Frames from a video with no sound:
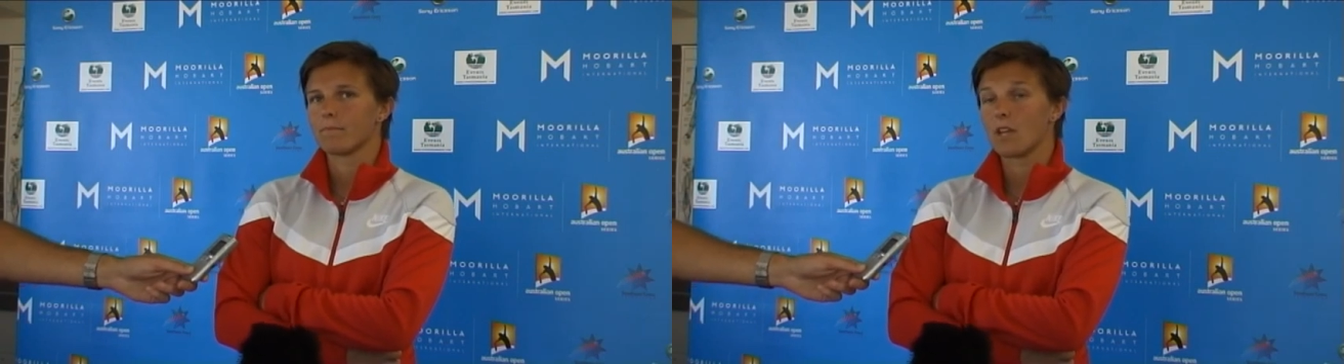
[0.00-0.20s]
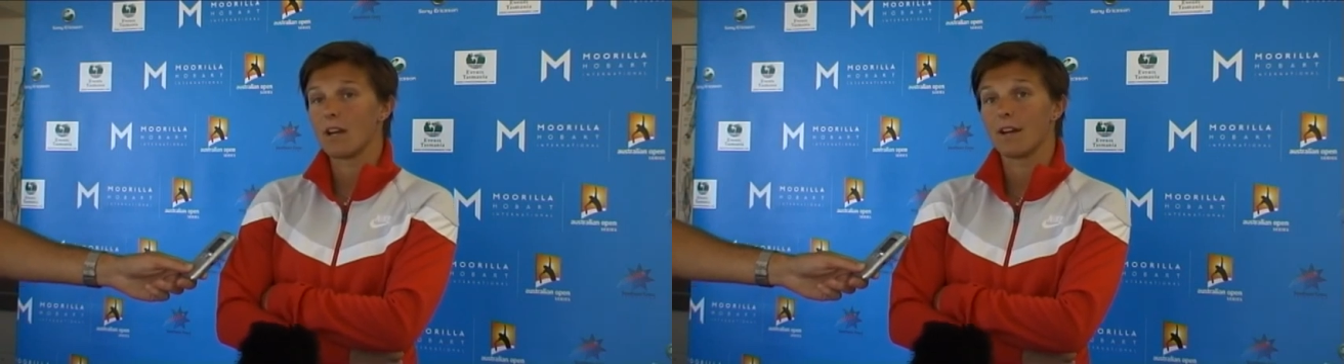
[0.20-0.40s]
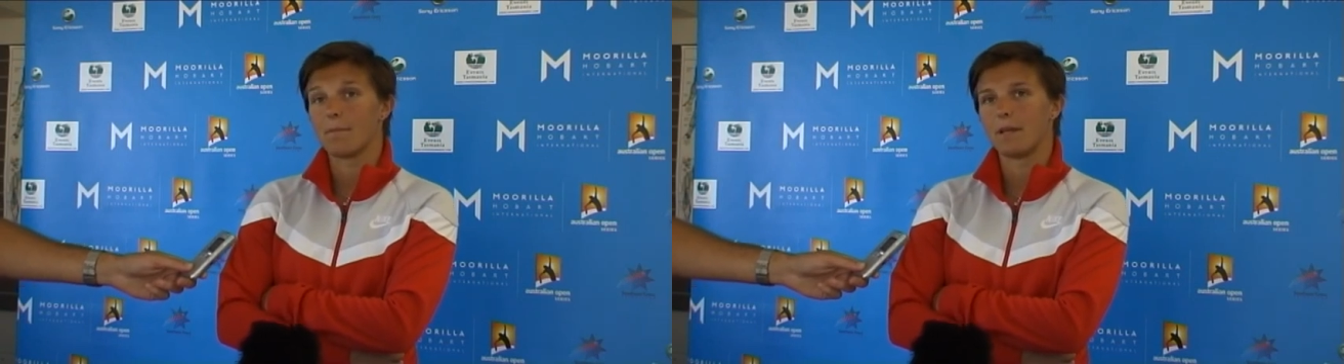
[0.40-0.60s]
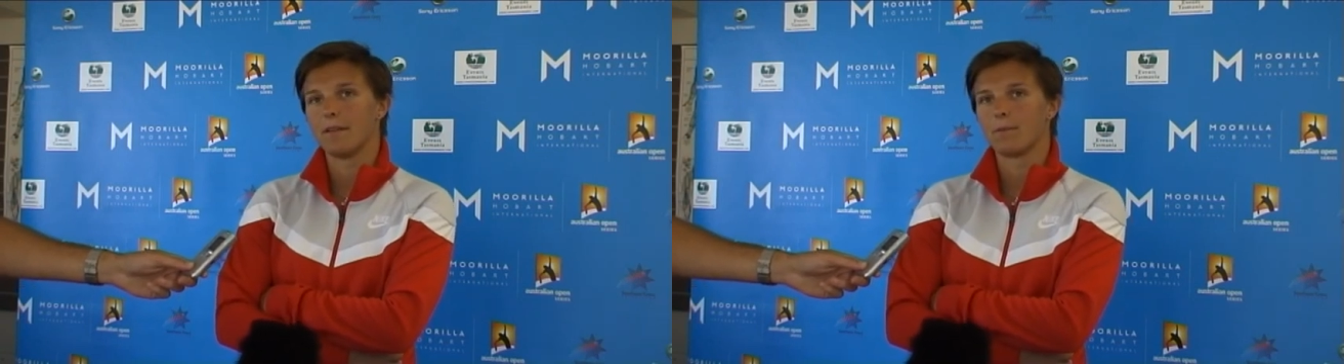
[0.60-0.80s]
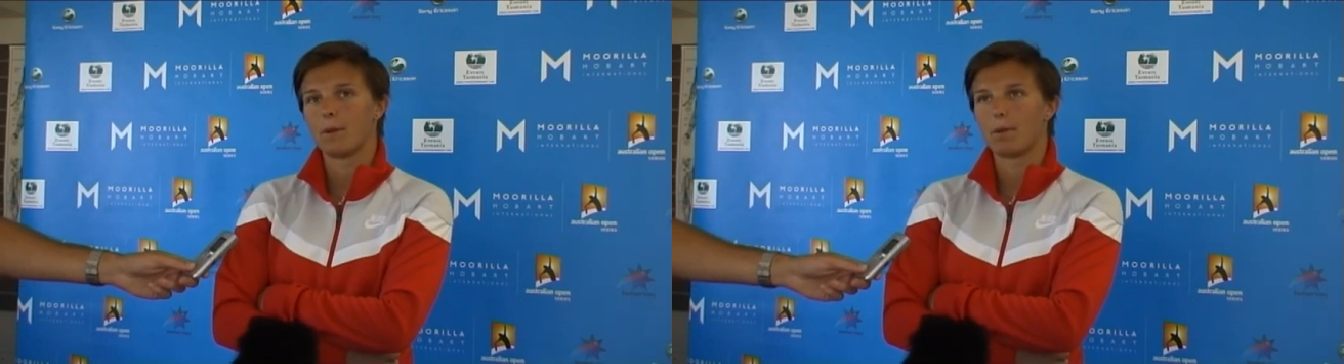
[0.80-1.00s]
Yeah, I
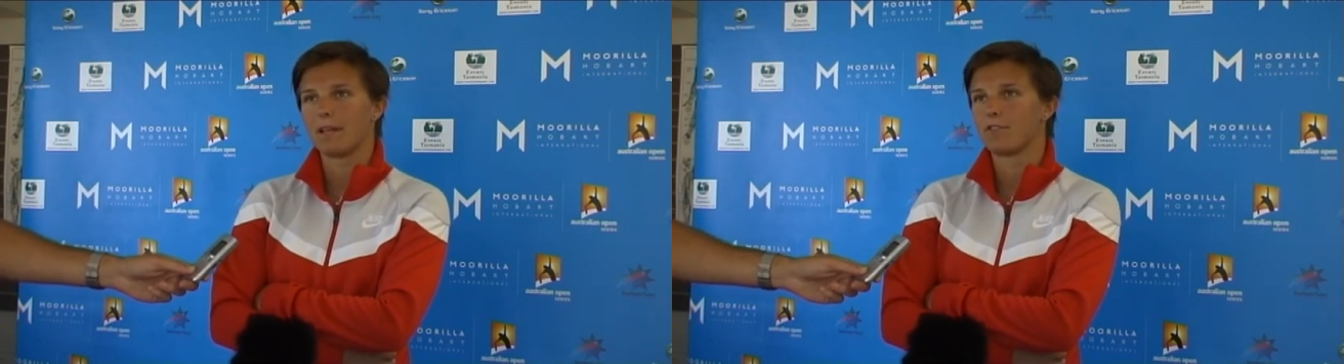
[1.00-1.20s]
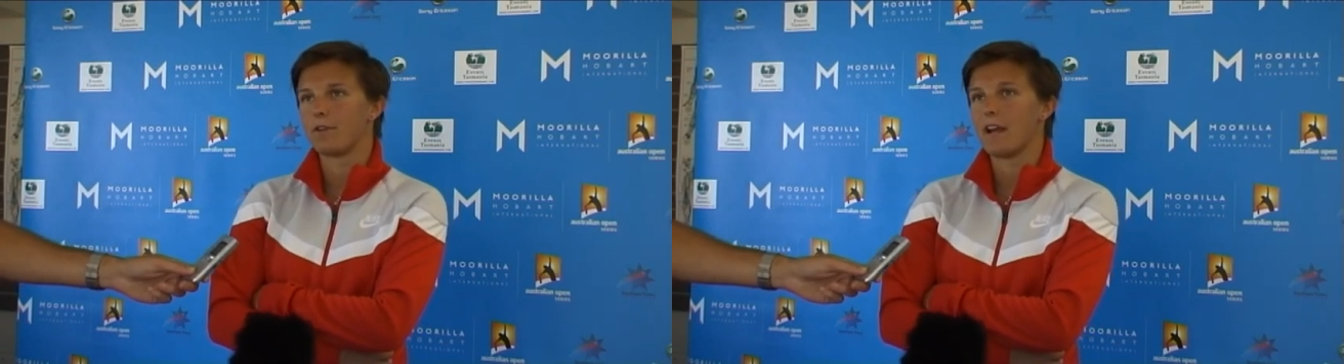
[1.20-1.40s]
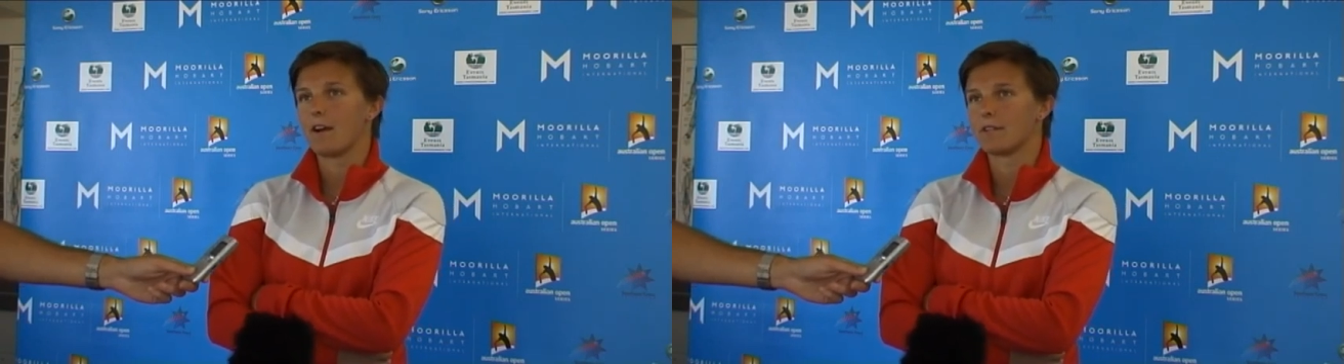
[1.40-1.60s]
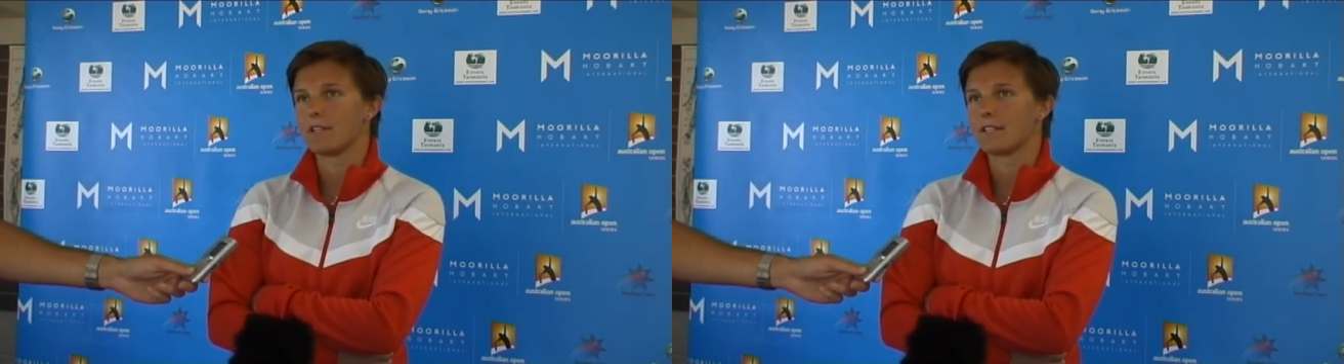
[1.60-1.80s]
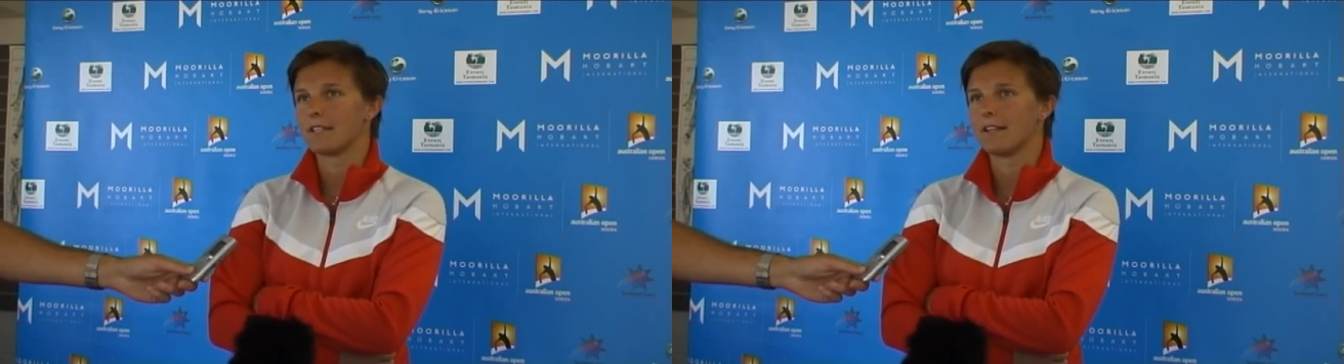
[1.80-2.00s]
mean, we played three hours
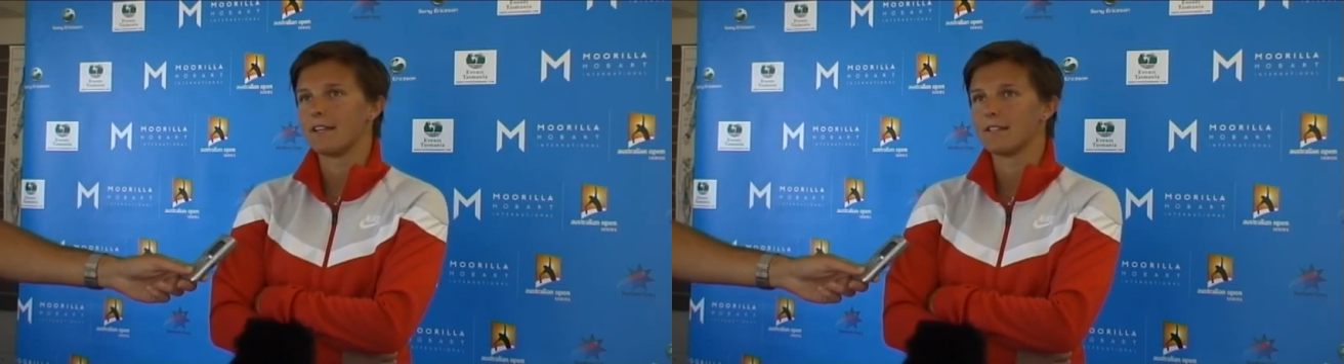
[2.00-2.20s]
yesterday,